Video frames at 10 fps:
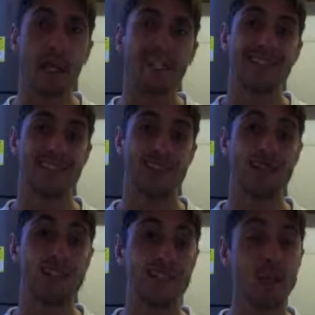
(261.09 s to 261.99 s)
set of
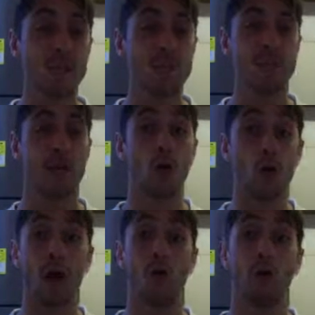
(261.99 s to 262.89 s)
skills
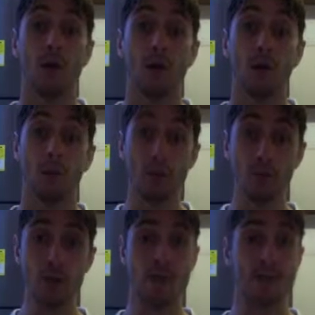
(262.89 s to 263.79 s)
around
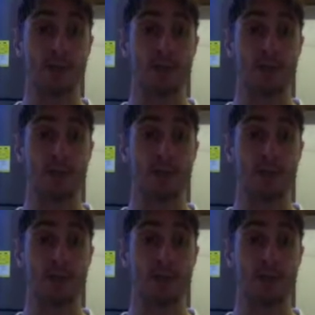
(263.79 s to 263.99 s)
membership sites.